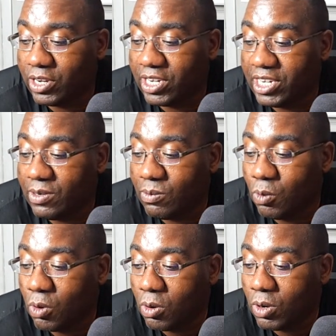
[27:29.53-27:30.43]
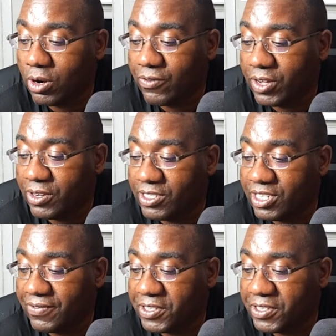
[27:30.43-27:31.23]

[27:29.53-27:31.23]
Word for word: You're gonna need more water for other stuff